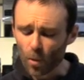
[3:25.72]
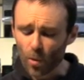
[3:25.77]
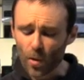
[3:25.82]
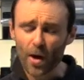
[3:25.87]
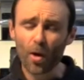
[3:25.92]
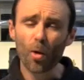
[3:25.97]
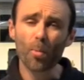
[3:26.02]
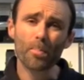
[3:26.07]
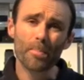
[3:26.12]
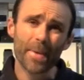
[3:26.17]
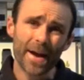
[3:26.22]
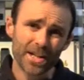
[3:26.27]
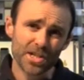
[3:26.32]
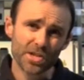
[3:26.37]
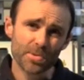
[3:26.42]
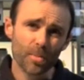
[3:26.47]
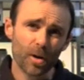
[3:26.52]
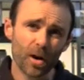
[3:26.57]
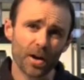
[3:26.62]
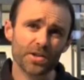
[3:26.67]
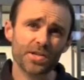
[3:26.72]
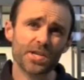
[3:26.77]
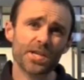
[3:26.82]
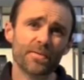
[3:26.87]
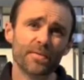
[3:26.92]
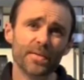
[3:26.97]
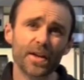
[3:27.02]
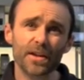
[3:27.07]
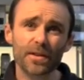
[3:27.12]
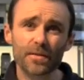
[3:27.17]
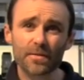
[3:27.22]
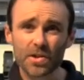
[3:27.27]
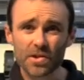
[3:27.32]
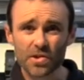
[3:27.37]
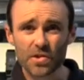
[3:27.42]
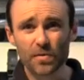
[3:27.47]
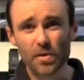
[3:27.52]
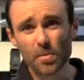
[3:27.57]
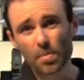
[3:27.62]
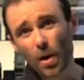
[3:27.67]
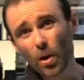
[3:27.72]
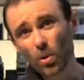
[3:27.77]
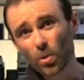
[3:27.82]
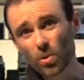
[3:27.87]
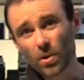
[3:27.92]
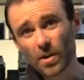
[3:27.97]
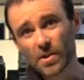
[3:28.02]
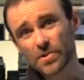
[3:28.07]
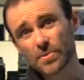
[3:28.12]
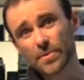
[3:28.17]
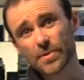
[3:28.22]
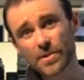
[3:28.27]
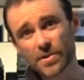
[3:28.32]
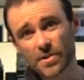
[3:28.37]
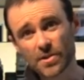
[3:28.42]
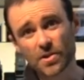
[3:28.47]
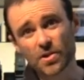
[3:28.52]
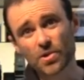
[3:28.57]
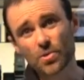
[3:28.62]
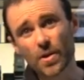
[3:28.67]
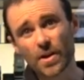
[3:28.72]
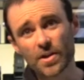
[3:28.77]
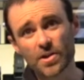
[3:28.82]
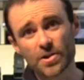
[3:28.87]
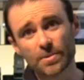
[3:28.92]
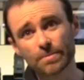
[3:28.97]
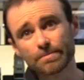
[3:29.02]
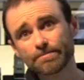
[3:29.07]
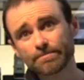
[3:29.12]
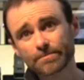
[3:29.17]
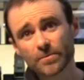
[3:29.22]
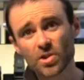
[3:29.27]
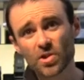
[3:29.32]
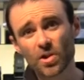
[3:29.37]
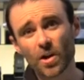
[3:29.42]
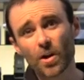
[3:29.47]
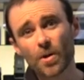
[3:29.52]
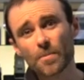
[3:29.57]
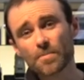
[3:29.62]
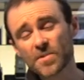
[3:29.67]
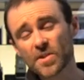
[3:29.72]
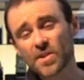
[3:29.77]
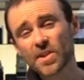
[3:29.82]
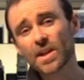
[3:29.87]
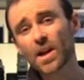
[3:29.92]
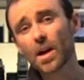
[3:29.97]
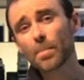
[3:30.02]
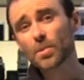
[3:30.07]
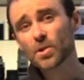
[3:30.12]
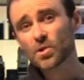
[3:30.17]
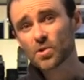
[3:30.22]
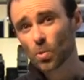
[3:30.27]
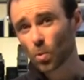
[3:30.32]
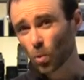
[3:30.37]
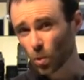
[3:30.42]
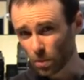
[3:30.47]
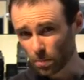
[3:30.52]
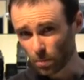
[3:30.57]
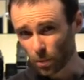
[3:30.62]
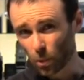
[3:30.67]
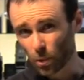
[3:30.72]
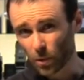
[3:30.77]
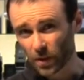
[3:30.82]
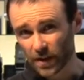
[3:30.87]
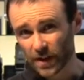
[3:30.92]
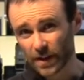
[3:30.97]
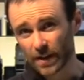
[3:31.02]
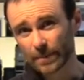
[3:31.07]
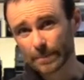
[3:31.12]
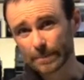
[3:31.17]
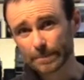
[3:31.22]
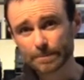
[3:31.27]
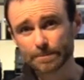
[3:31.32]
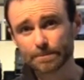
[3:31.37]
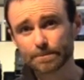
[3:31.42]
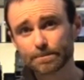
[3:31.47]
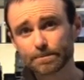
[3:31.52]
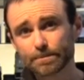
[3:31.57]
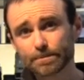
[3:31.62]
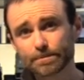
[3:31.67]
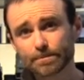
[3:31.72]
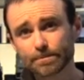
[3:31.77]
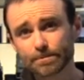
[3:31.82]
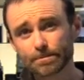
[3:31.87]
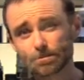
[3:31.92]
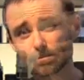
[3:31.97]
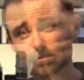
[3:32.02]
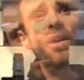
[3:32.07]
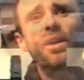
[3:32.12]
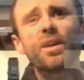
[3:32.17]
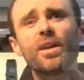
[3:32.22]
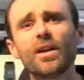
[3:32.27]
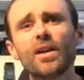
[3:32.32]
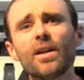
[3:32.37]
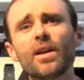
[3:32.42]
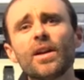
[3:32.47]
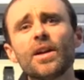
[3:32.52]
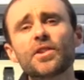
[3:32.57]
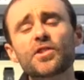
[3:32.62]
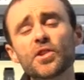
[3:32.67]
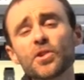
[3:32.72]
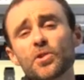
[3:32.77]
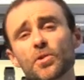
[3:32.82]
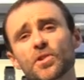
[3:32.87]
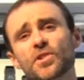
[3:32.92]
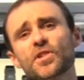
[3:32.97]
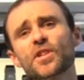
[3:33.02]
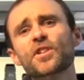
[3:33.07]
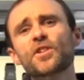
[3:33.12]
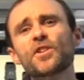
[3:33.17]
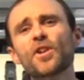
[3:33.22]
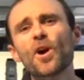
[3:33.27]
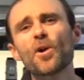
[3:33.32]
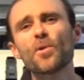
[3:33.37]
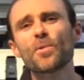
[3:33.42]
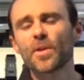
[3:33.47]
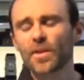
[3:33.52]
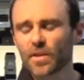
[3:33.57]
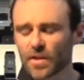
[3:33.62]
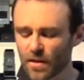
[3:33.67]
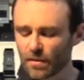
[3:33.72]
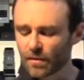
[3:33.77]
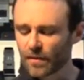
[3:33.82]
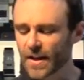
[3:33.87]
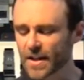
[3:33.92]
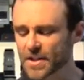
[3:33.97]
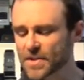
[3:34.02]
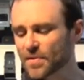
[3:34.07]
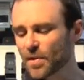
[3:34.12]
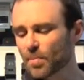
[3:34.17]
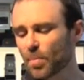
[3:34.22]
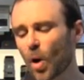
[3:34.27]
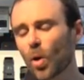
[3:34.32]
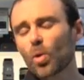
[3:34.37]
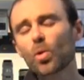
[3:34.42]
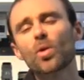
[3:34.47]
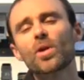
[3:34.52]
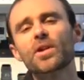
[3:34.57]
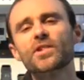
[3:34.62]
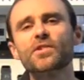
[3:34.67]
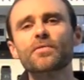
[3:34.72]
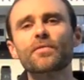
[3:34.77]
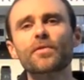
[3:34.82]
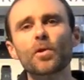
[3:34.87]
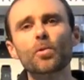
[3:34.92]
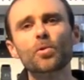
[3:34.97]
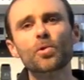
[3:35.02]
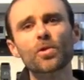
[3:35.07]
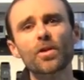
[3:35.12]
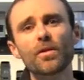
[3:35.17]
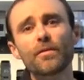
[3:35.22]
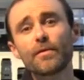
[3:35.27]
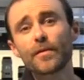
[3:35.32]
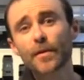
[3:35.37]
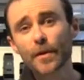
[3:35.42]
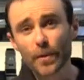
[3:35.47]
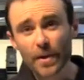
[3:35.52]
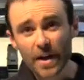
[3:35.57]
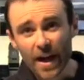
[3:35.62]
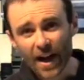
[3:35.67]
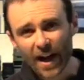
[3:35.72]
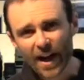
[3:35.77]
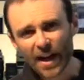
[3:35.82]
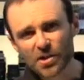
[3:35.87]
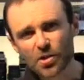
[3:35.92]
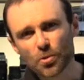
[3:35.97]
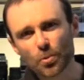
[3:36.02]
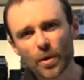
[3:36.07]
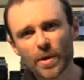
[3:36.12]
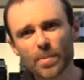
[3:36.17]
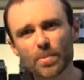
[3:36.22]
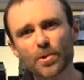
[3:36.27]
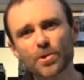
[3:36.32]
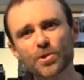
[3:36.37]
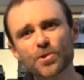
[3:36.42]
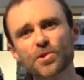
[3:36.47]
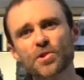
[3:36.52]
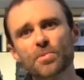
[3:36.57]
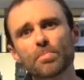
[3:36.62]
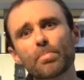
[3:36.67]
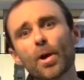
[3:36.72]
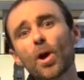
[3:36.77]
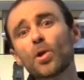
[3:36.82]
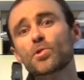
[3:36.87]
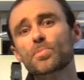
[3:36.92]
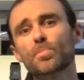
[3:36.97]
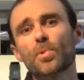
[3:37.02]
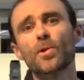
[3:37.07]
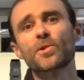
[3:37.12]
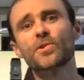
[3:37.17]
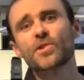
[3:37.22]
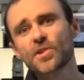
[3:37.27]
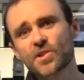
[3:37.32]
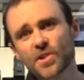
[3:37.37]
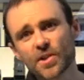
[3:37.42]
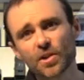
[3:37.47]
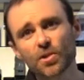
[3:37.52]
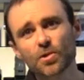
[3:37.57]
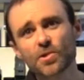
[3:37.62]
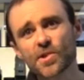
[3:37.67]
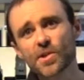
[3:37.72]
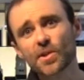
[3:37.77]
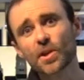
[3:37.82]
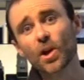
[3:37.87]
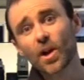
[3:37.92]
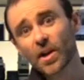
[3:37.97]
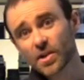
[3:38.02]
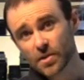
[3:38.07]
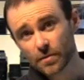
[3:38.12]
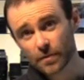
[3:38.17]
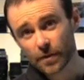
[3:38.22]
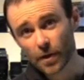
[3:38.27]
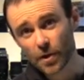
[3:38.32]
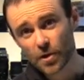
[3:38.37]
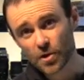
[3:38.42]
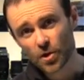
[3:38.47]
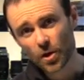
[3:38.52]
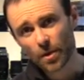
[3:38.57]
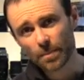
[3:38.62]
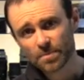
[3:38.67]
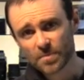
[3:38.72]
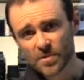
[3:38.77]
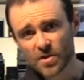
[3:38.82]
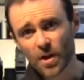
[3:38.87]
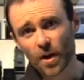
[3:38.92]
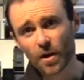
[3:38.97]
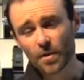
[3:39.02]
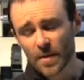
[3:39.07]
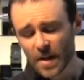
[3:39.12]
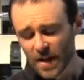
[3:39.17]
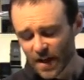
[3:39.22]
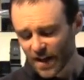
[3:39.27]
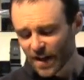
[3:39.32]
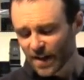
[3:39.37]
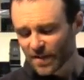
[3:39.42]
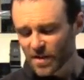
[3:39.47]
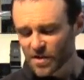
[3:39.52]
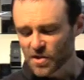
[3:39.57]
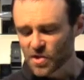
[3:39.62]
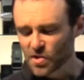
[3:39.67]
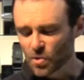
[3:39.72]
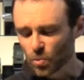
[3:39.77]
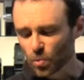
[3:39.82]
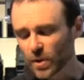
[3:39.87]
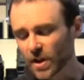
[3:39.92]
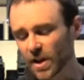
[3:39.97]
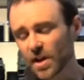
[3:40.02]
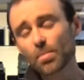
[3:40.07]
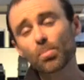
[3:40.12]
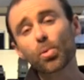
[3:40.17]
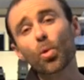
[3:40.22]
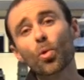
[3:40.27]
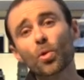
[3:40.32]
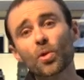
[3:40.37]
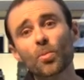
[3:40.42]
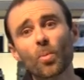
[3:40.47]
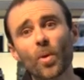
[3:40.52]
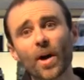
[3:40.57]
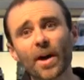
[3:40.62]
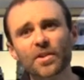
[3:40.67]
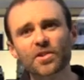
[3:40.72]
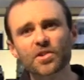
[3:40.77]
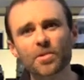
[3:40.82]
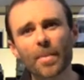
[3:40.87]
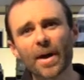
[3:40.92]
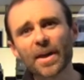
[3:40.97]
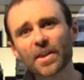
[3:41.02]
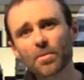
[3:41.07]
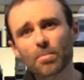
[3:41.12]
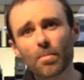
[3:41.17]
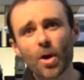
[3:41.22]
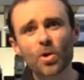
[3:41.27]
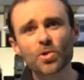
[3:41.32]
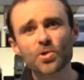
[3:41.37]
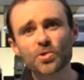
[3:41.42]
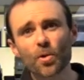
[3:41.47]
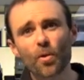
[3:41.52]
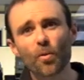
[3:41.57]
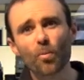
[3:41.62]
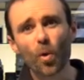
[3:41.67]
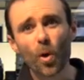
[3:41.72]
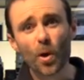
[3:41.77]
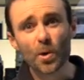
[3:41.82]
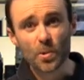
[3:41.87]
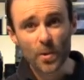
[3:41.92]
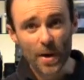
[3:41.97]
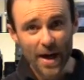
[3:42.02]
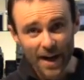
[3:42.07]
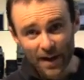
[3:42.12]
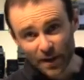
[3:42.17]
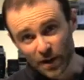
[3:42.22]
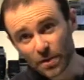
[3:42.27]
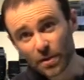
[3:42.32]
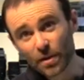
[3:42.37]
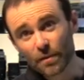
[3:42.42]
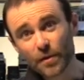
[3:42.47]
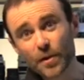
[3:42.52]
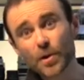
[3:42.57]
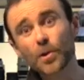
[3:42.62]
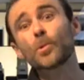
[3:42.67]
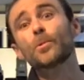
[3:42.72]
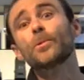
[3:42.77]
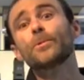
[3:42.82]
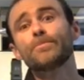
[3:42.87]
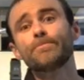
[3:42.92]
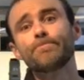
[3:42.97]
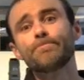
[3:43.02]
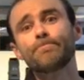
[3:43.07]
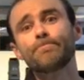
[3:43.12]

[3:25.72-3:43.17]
will help maximise the effectiveness of your polarizer in this situation. So setup is all important here. It's interesting to note that the effects of a polarising filter are very hard to reproduce in post-processing using the likes of Photoshop. So this is a really important one to make the most of while you're out in the field.